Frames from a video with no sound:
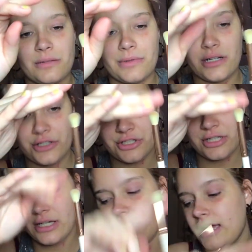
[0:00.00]
brush.
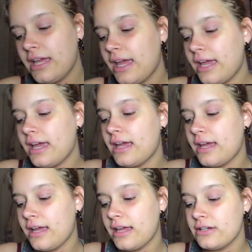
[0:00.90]

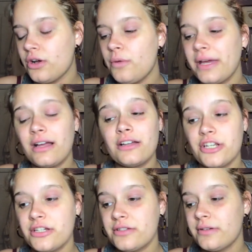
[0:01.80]
And oh my gosh, I
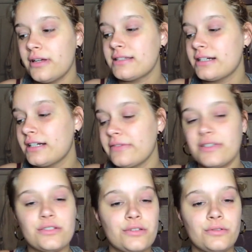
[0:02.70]
just realized I didn't
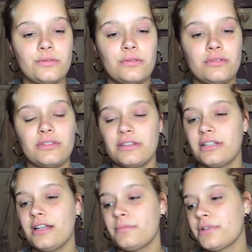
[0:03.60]
even do the
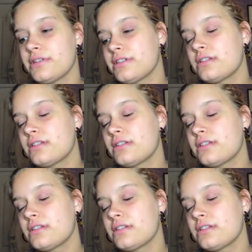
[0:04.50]
numbers.